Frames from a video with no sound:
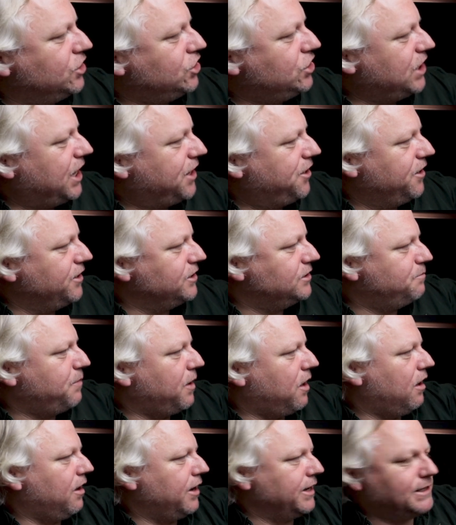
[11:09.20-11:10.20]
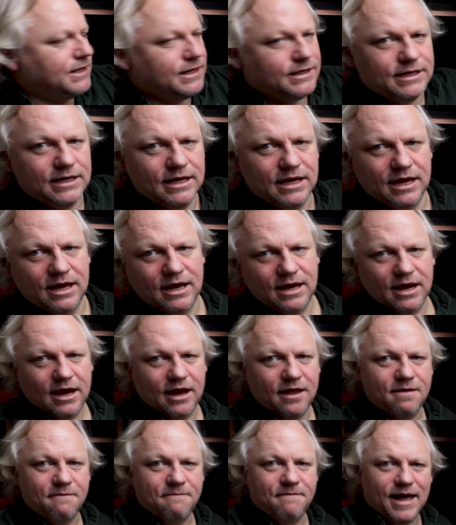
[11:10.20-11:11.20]
the shadows behind it
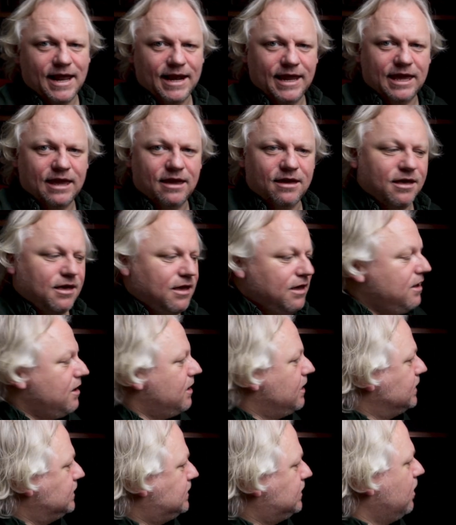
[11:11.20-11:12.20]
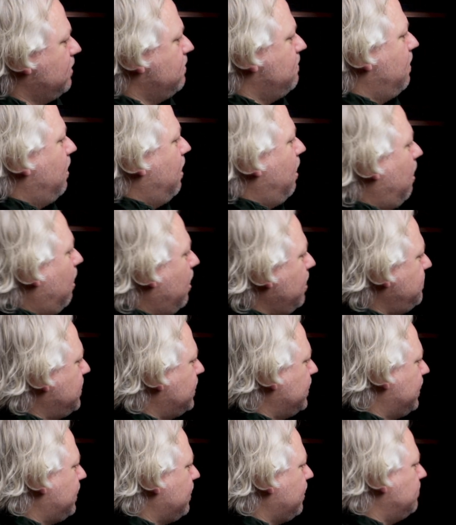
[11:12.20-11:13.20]
in the valley. So I'm
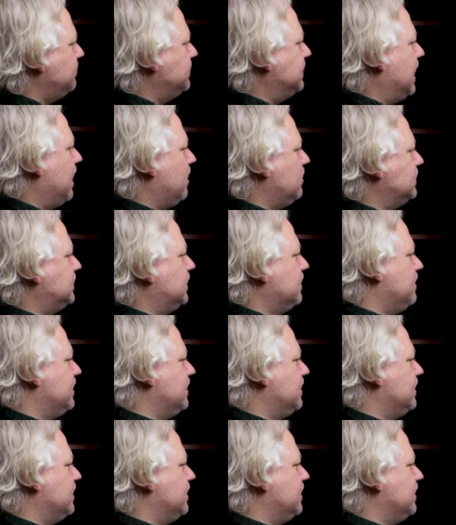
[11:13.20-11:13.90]
going to come down to